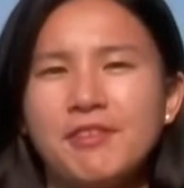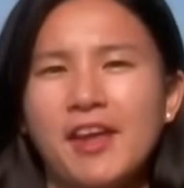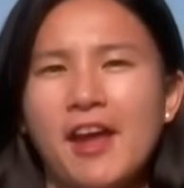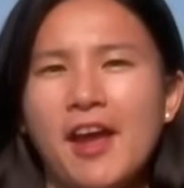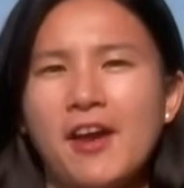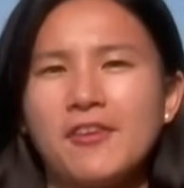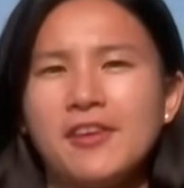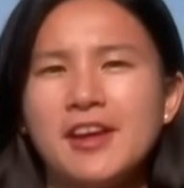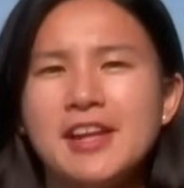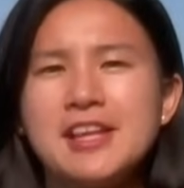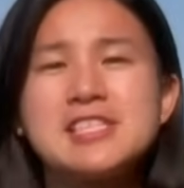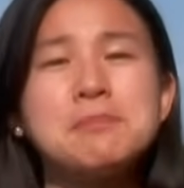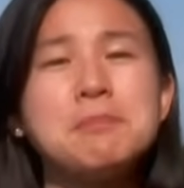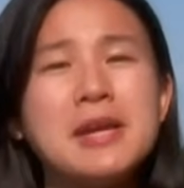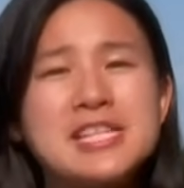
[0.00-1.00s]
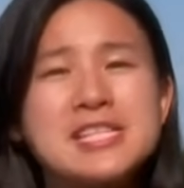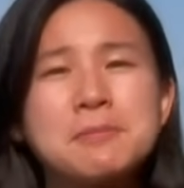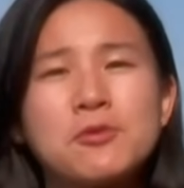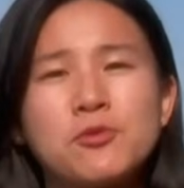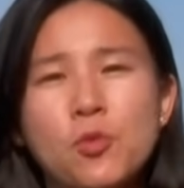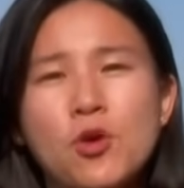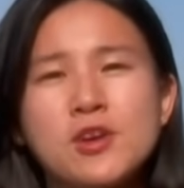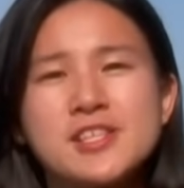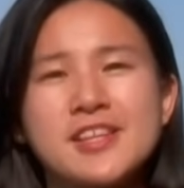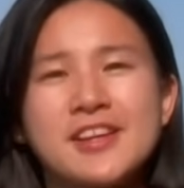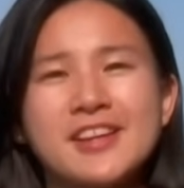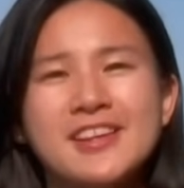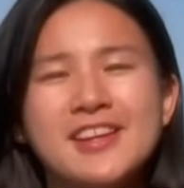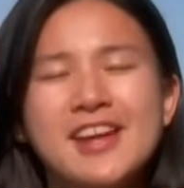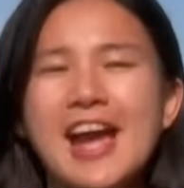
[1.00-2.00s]
of the area is made up of
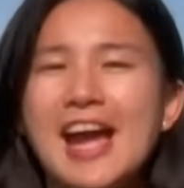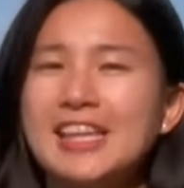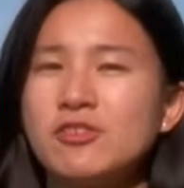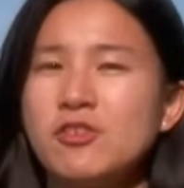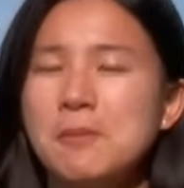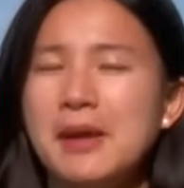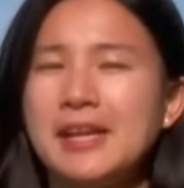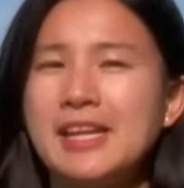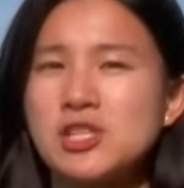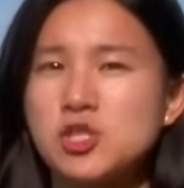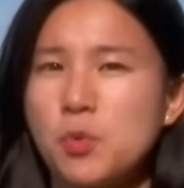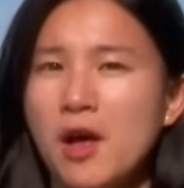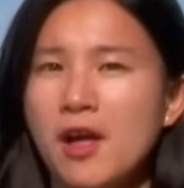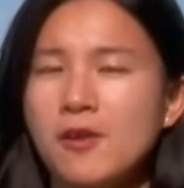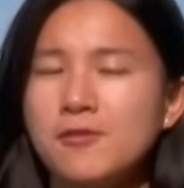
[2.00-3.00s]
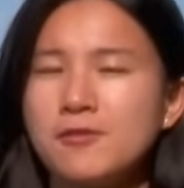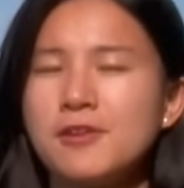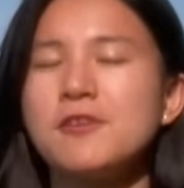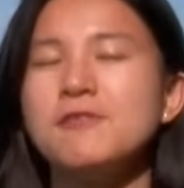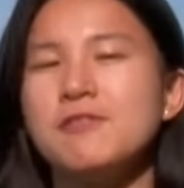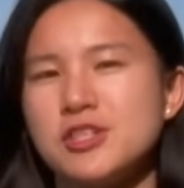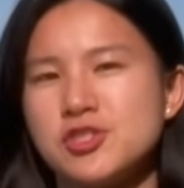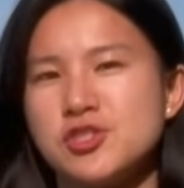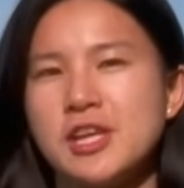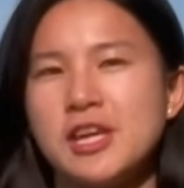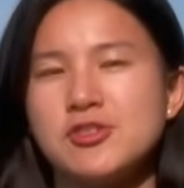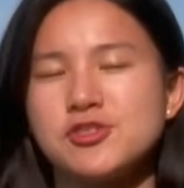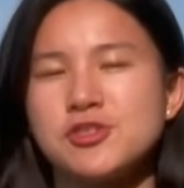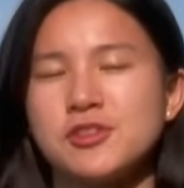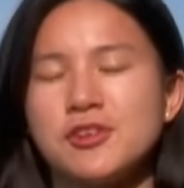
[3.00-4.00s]
water and the remaining 12
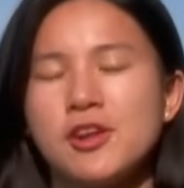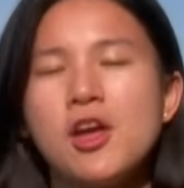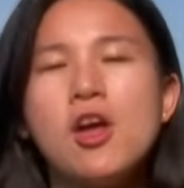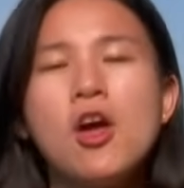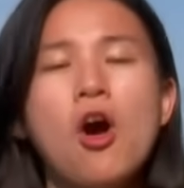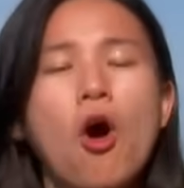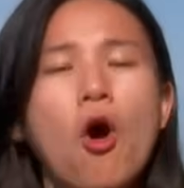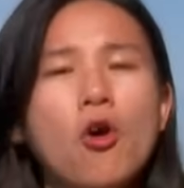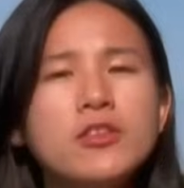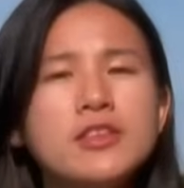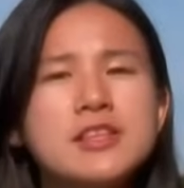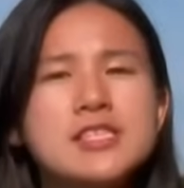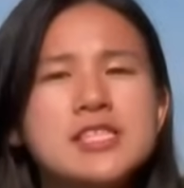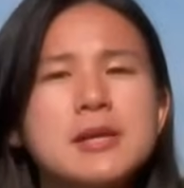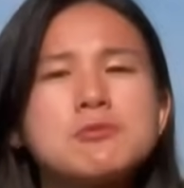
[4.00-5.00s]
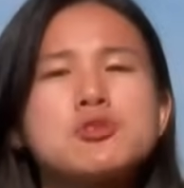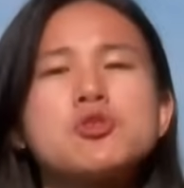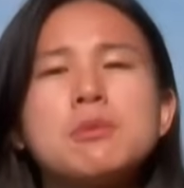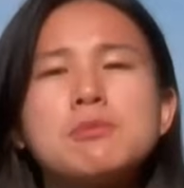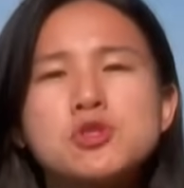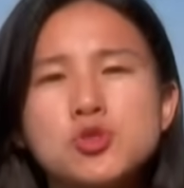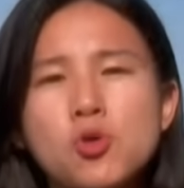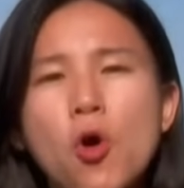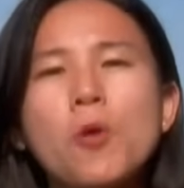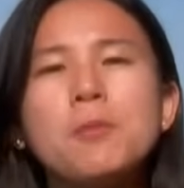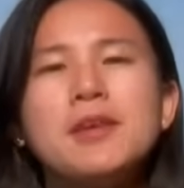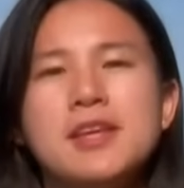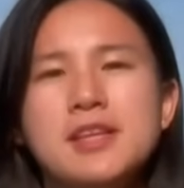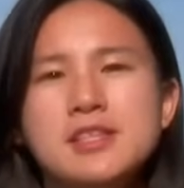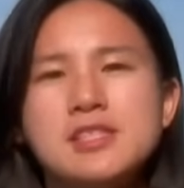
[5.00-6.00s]
vegetation. All this helps to absorb
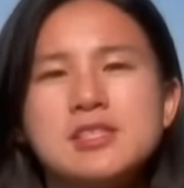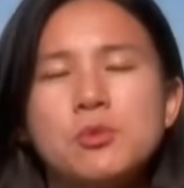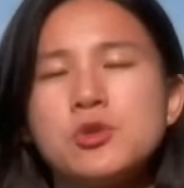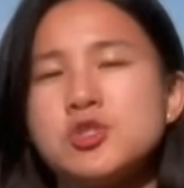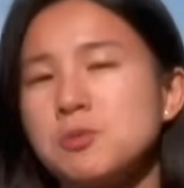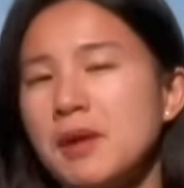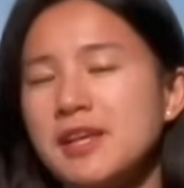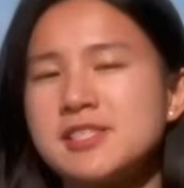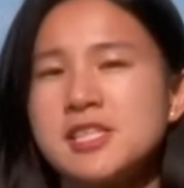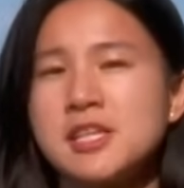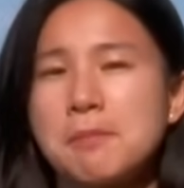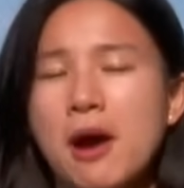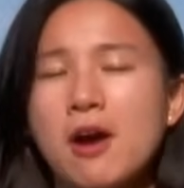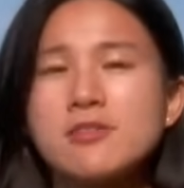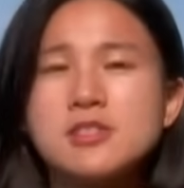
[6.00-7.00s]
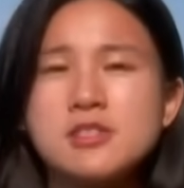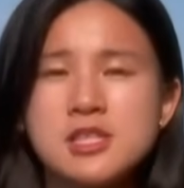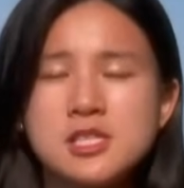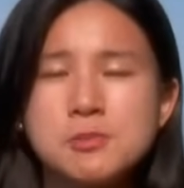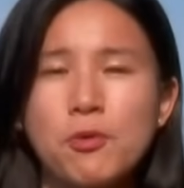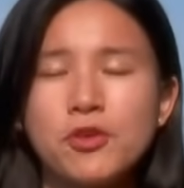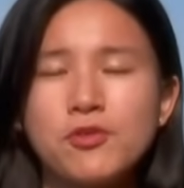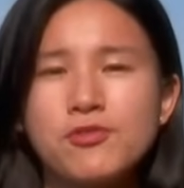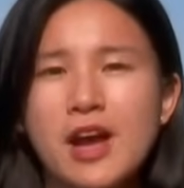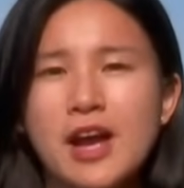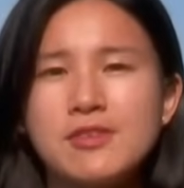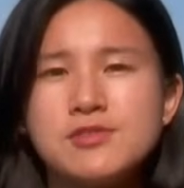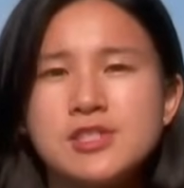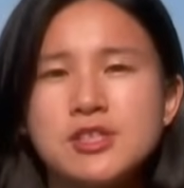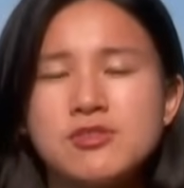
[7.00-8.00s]
heat, which makes it about
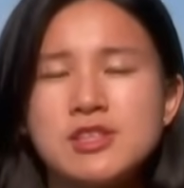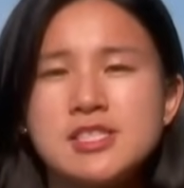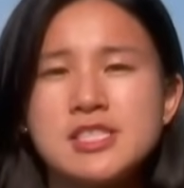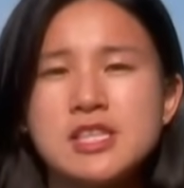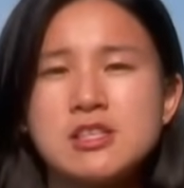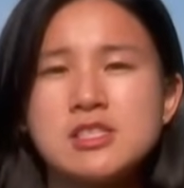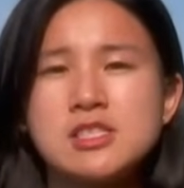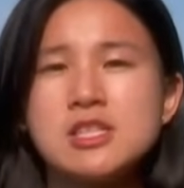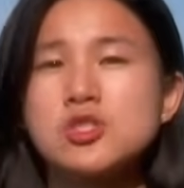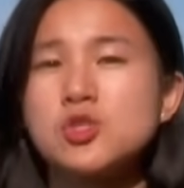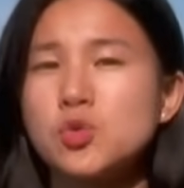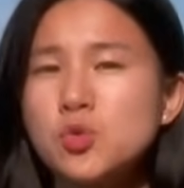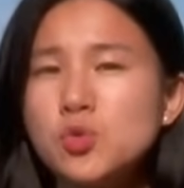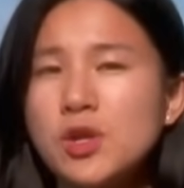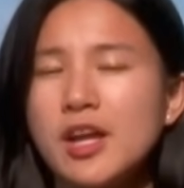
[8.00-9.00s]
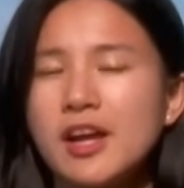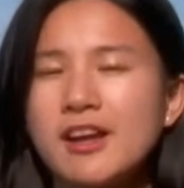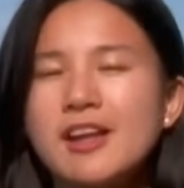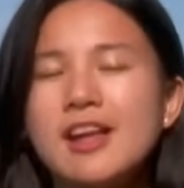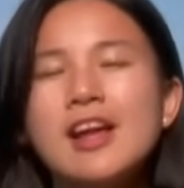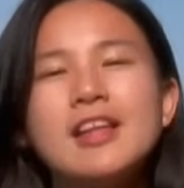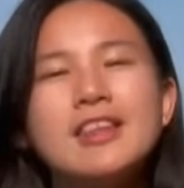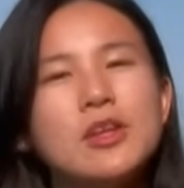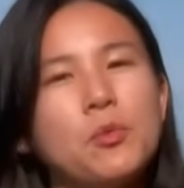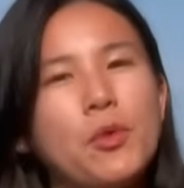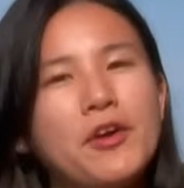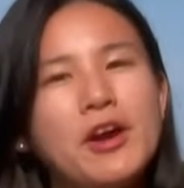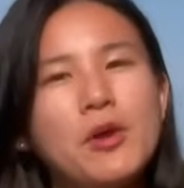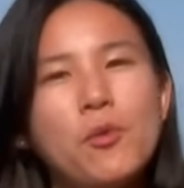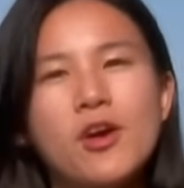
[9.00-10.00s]
6.5 degrees Celsius cooler than
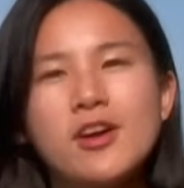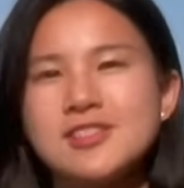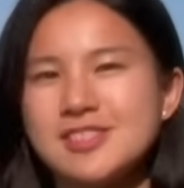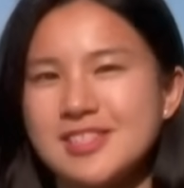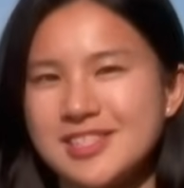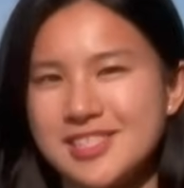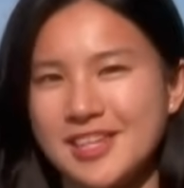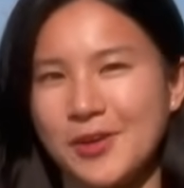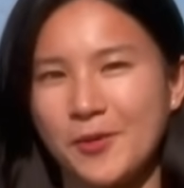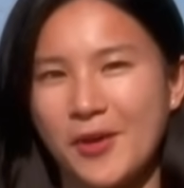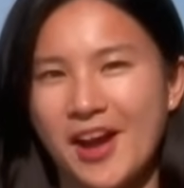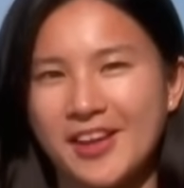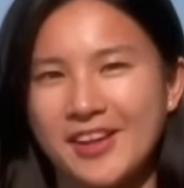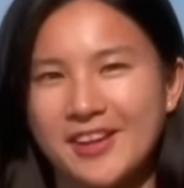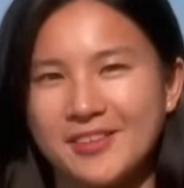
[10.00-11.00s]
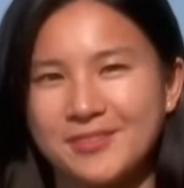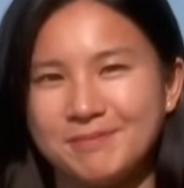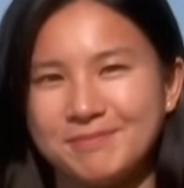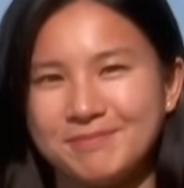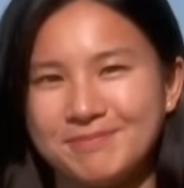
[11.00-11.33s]
where I was in Telok Ayer.